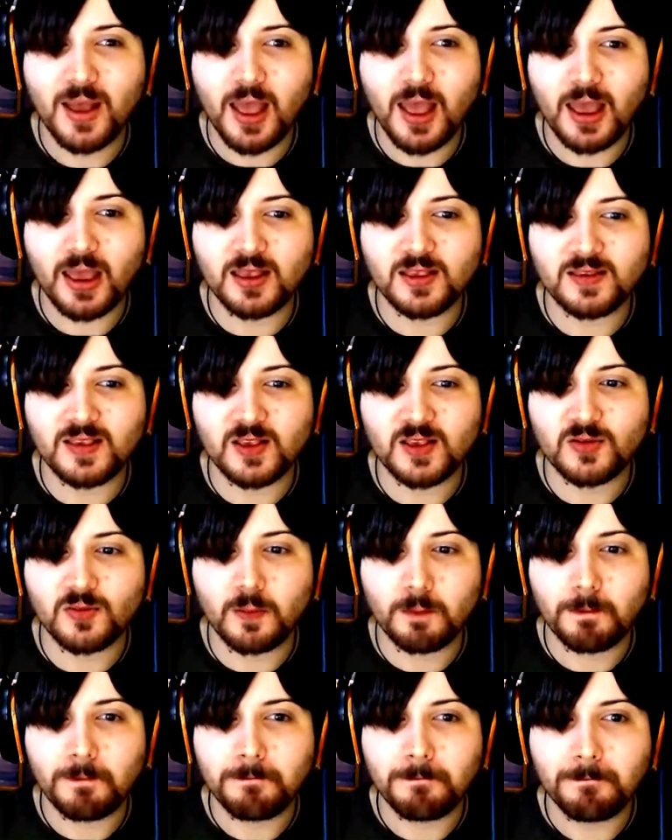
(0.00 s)
He says,
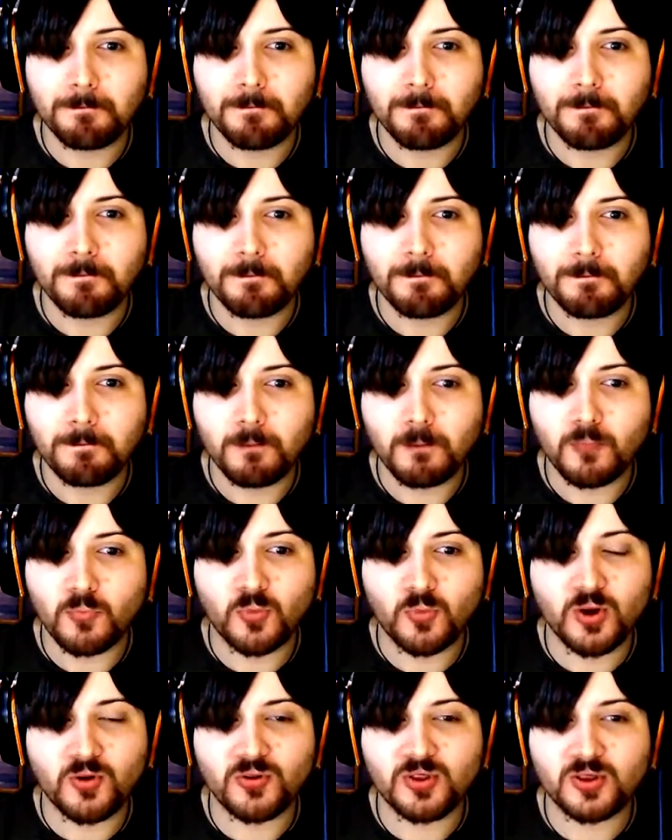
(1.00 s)

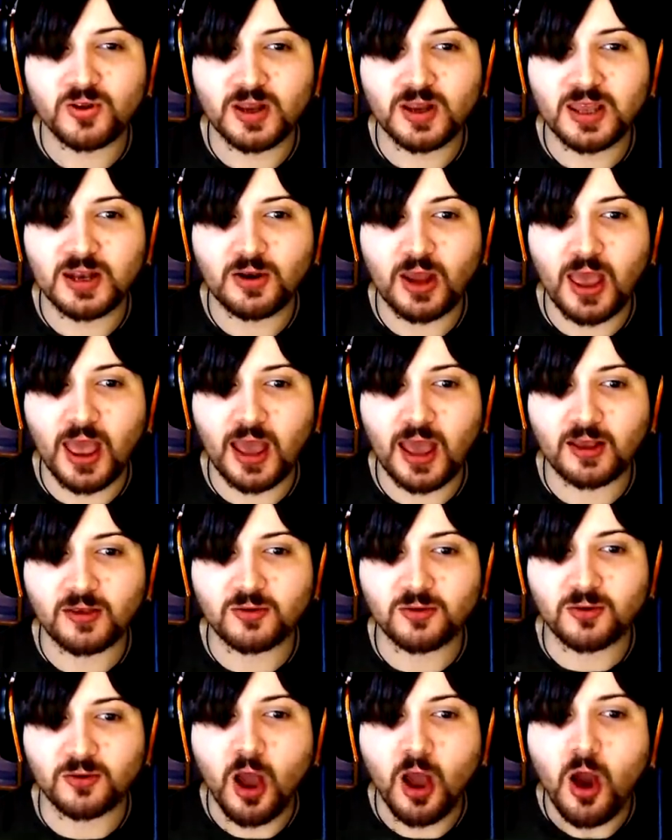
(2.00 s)
wolves don't eat eggs
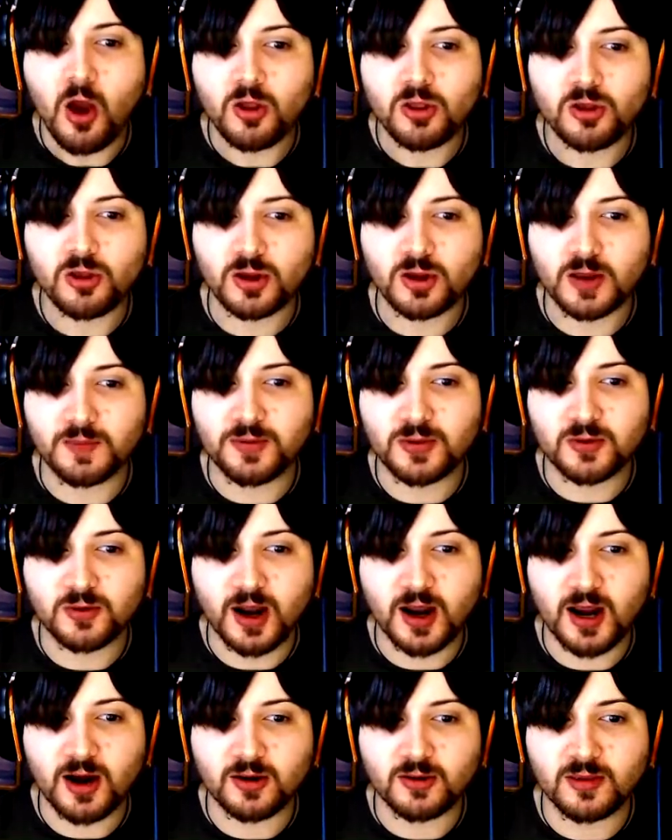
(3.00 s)
or tulips or
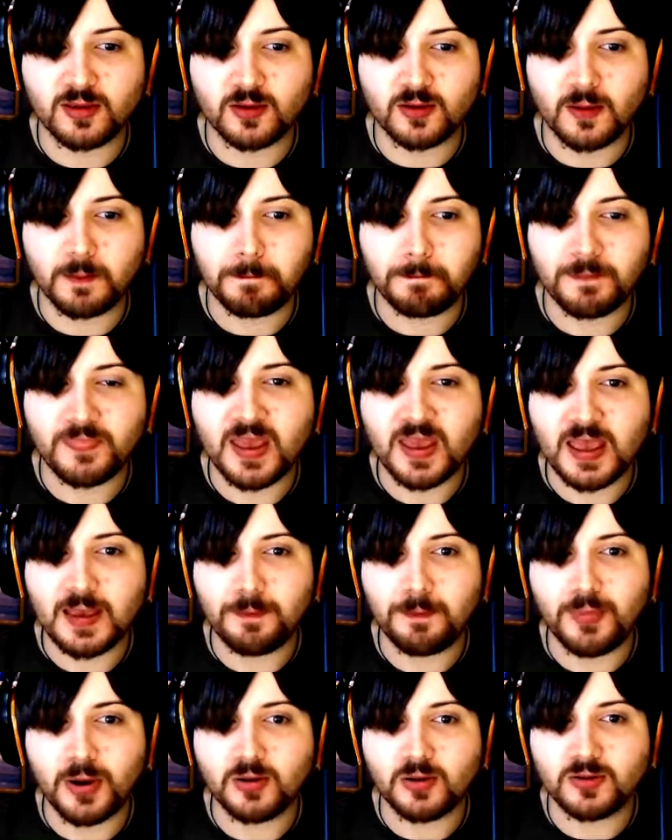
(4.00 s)
arrows. They eat
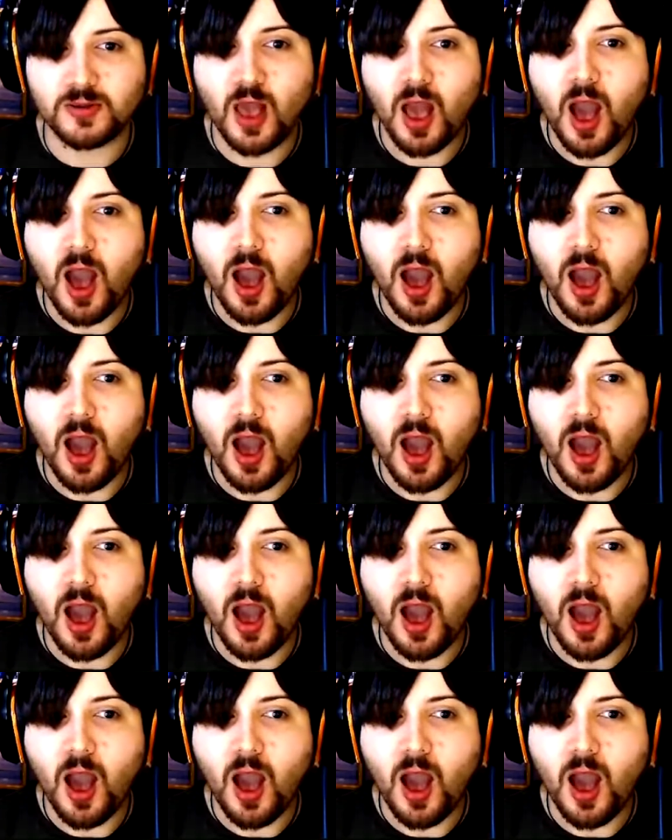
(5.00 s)
bones.